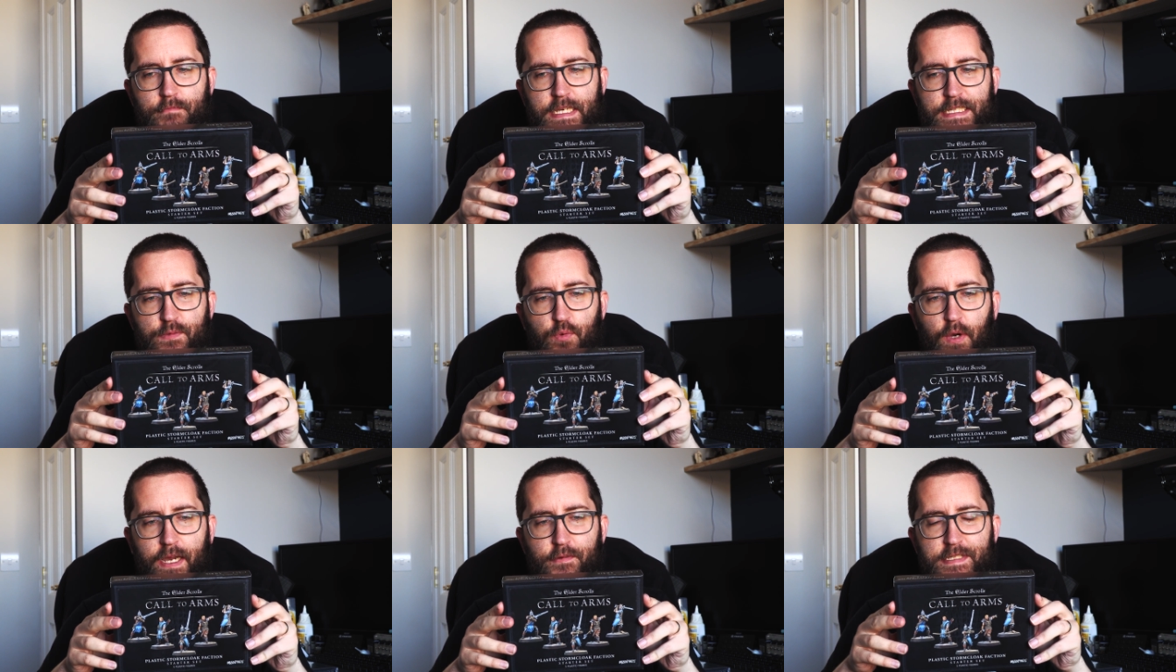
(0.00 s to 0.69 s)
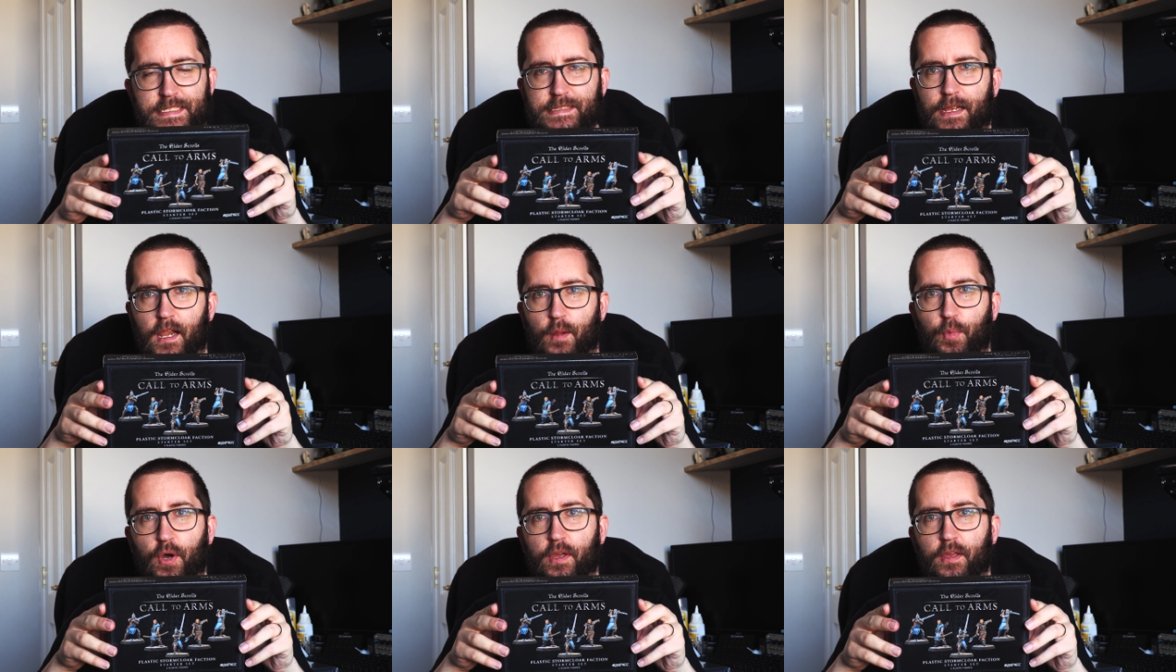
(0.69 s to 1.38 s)
It's what I was excited
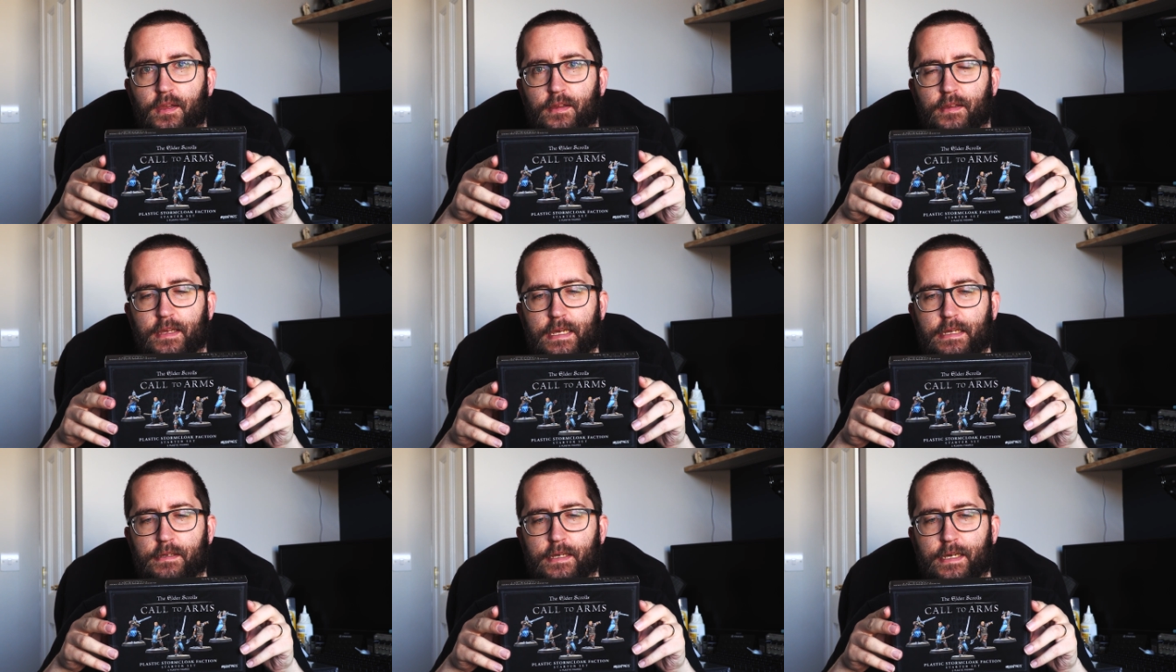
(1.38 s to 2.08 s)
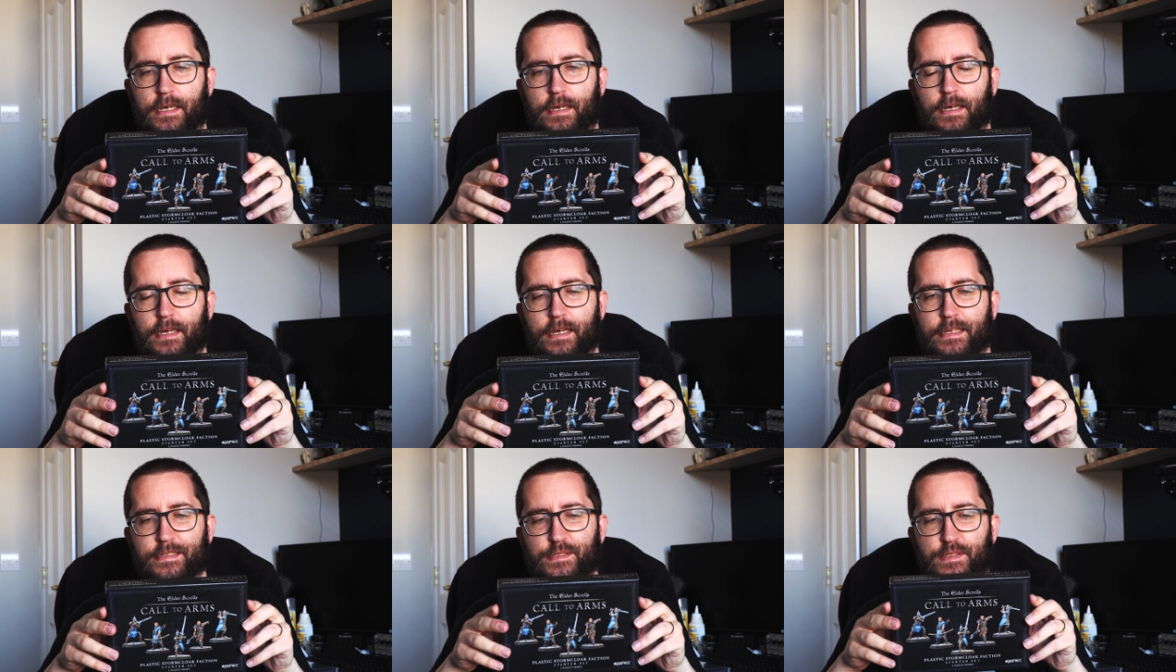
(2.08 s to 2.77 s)
about.
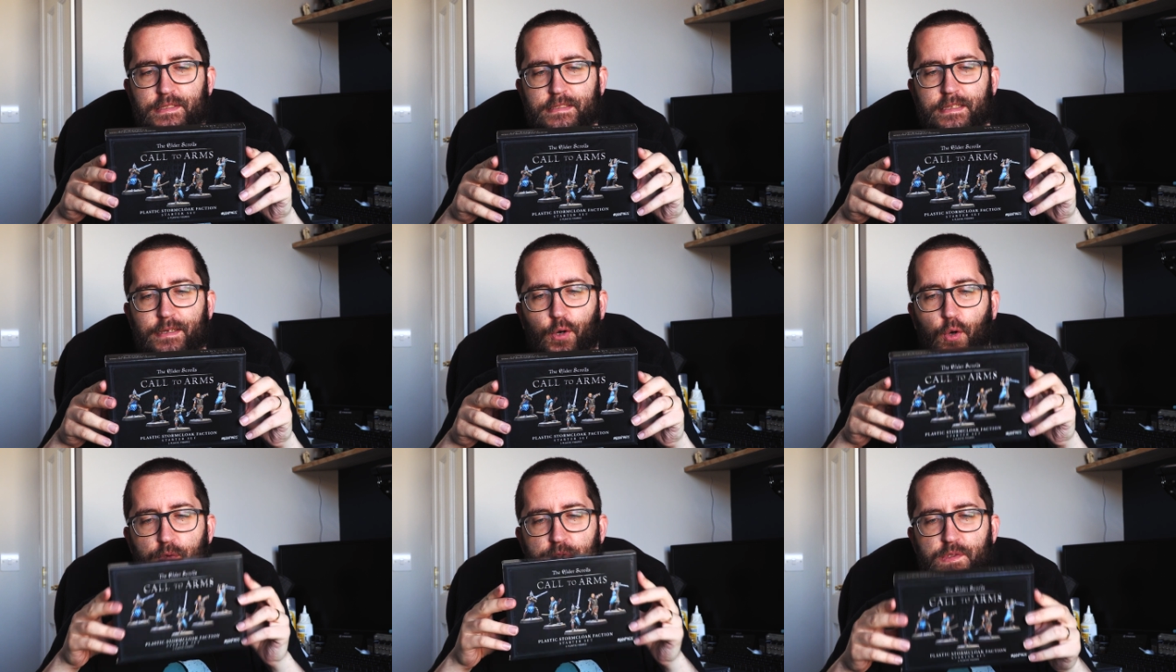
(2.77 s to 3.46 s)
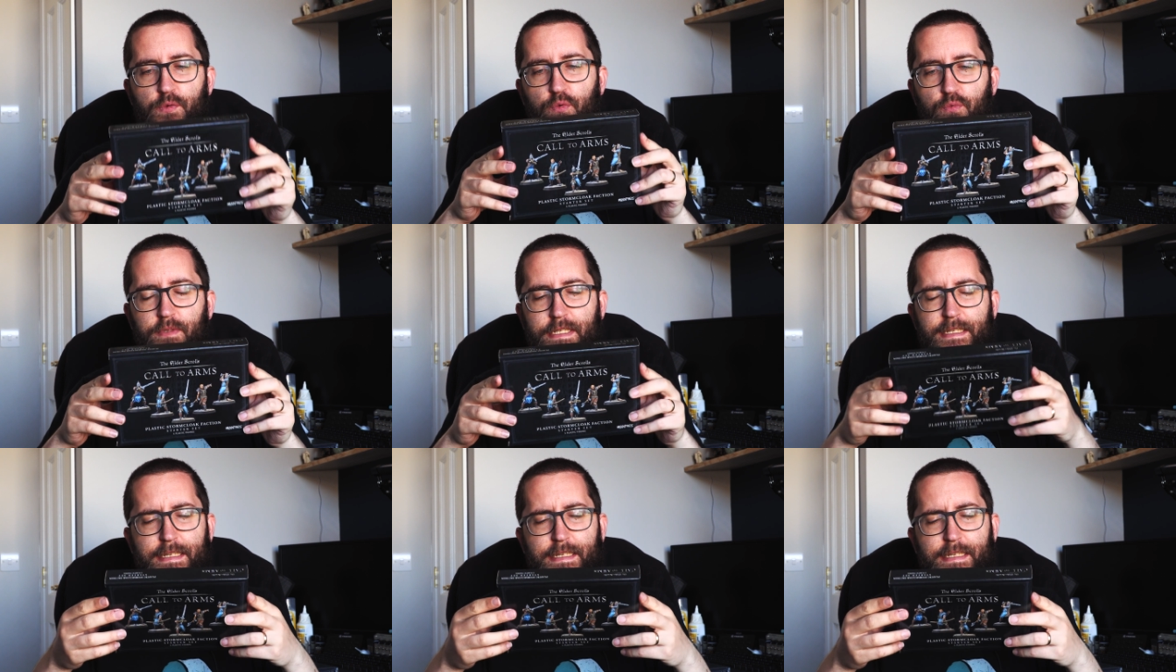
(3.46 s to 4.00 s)
It's also